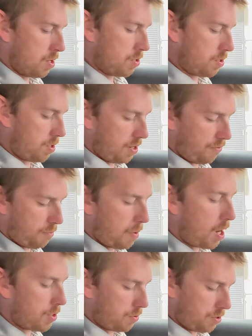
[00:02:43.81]
So the different
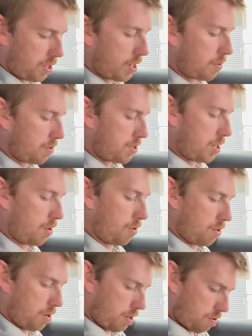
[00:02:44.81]
modules, like I was saying, are
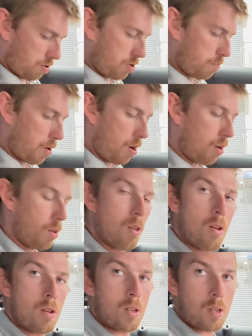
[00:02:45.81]
like those small
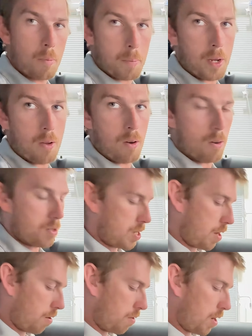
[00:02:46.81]
computers
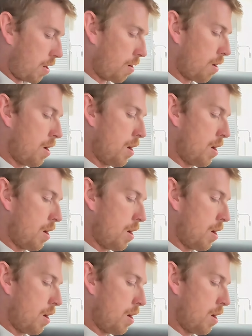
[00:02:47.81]
that are there,